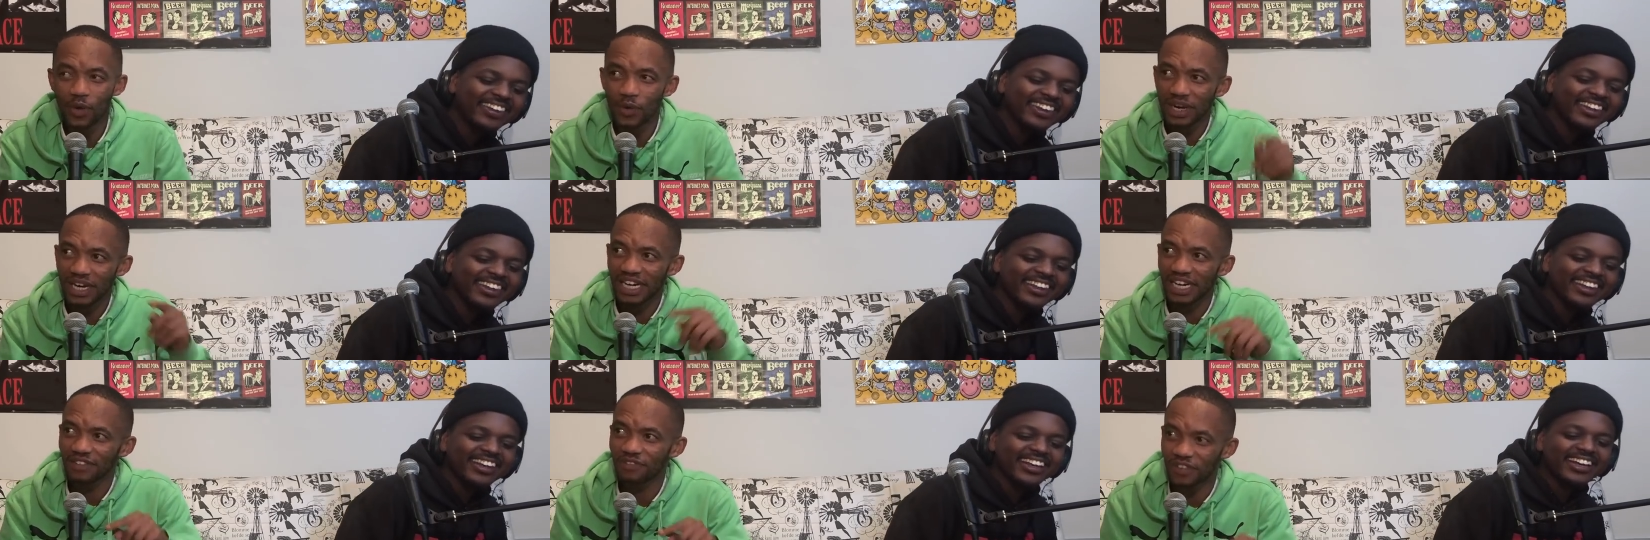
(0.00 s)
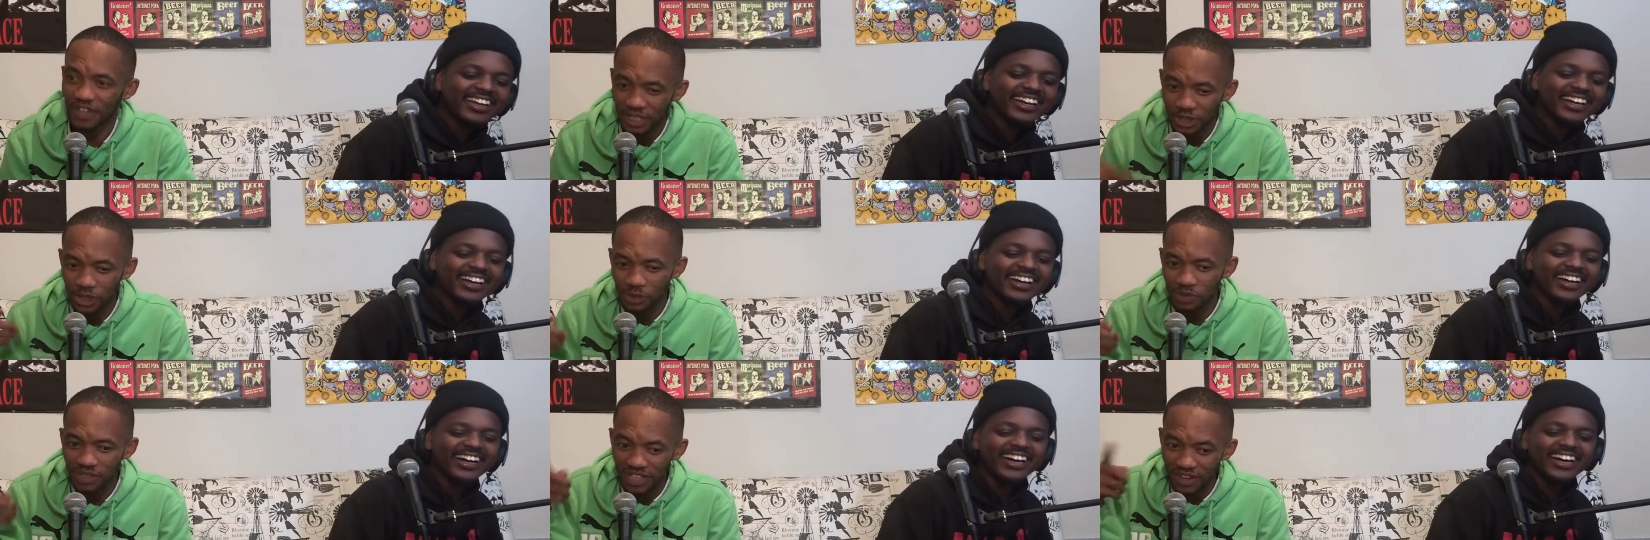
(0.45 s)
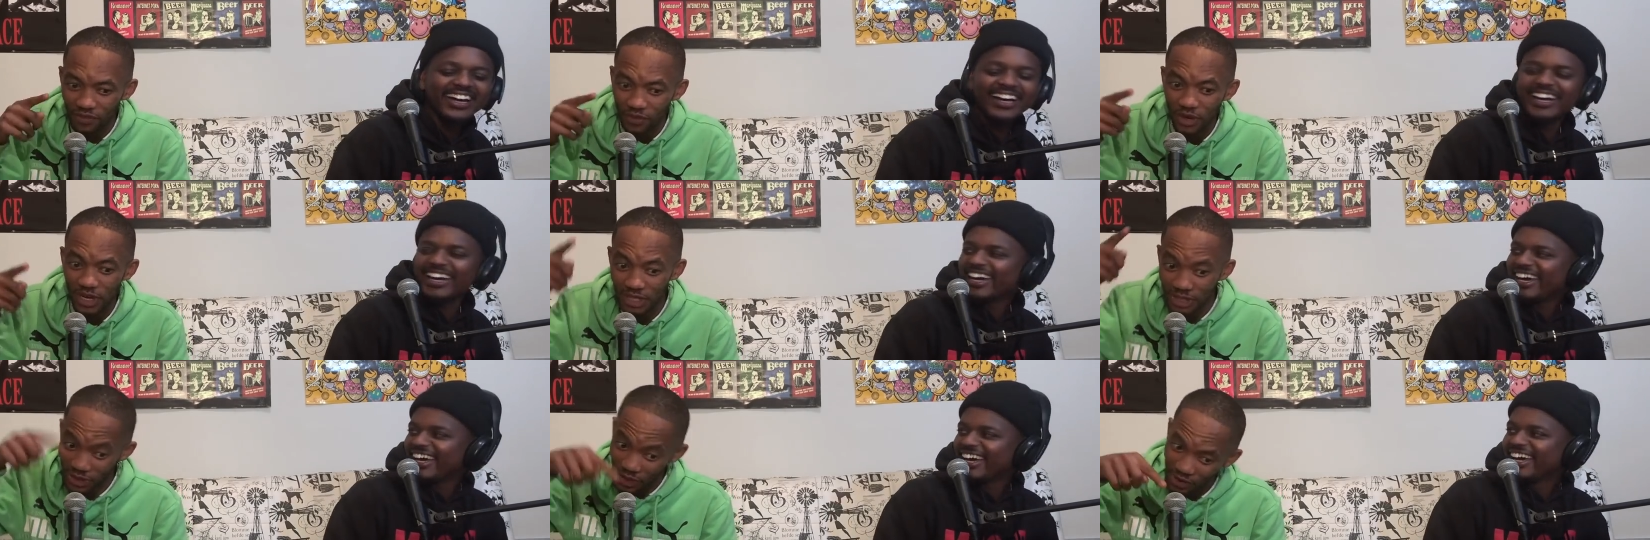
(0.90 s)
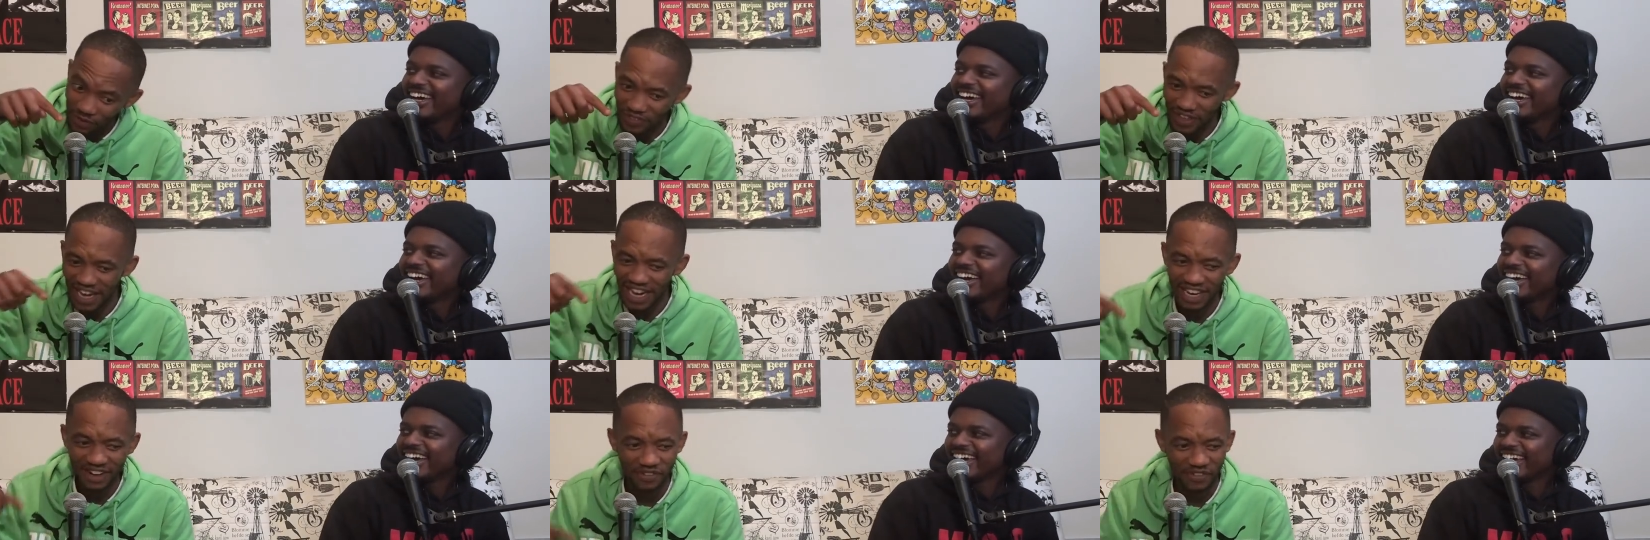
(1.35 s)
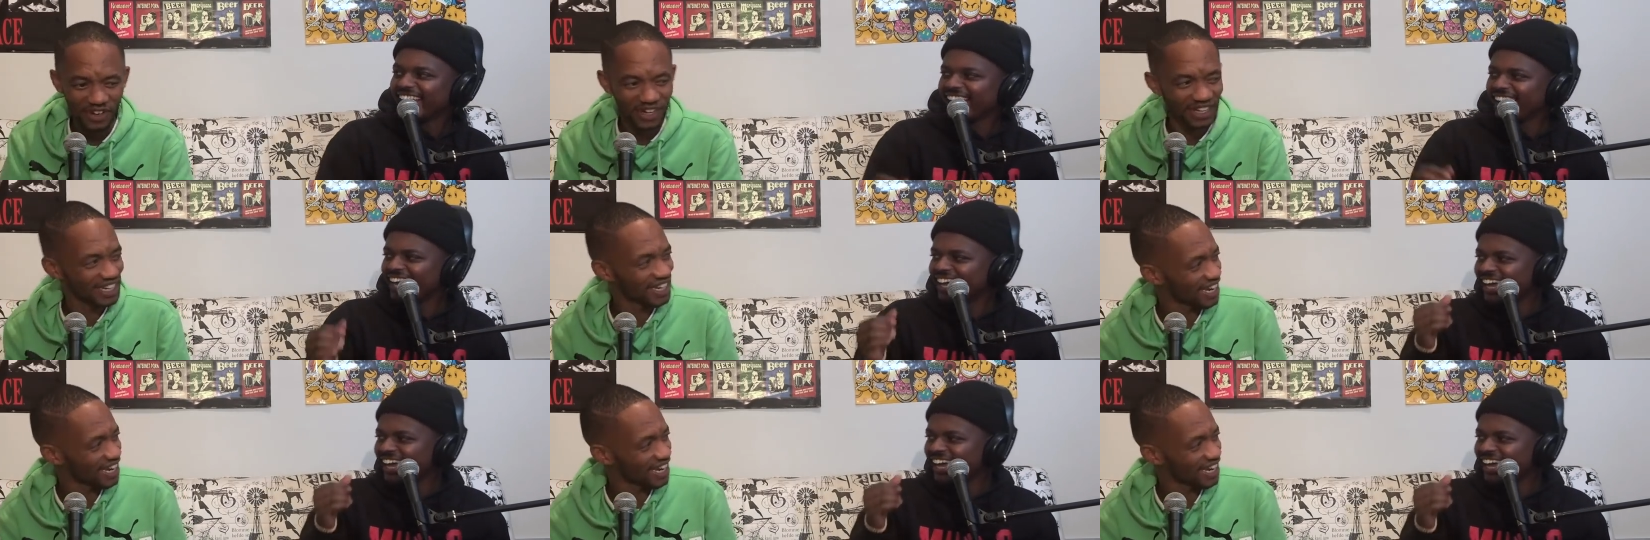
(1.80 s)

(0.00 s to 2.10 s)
Speaker 1: no, we'll get Fresh to be the voice of the advert.